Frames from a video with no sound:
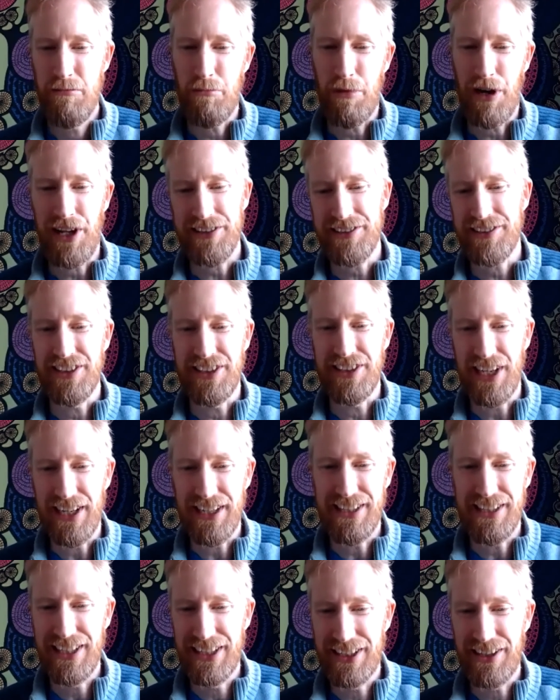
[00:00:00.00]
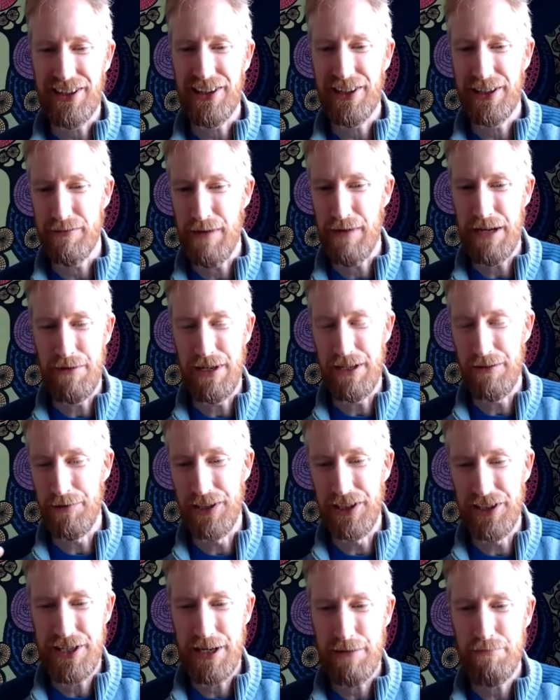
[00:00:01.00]
plastic ID card, maybe with
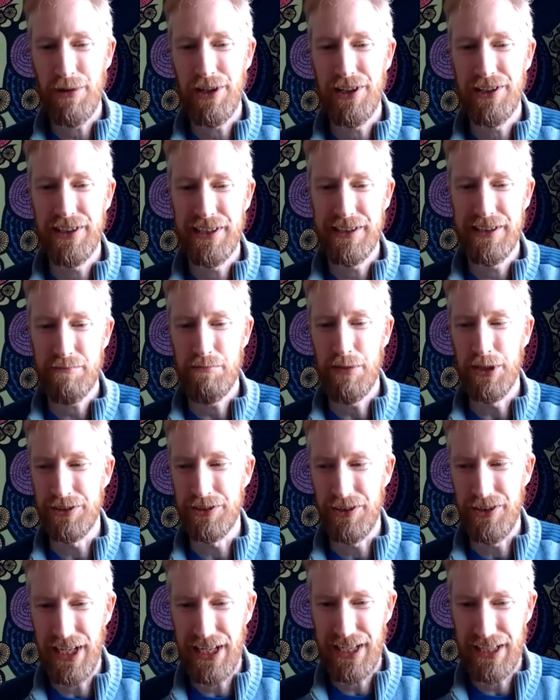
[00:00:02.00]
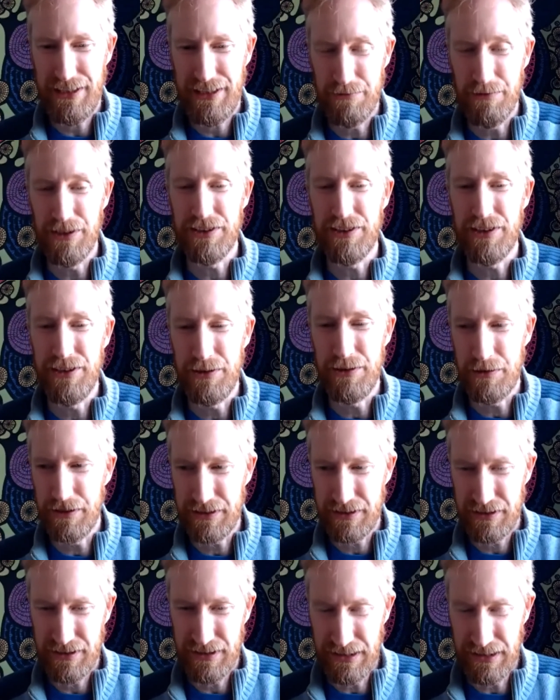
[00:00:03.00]
a chip on it, but today you want to do it
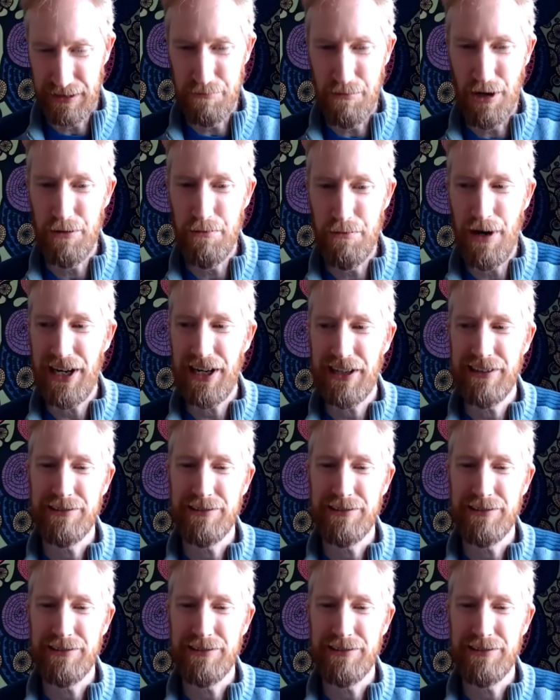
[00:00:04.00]
in the mobile.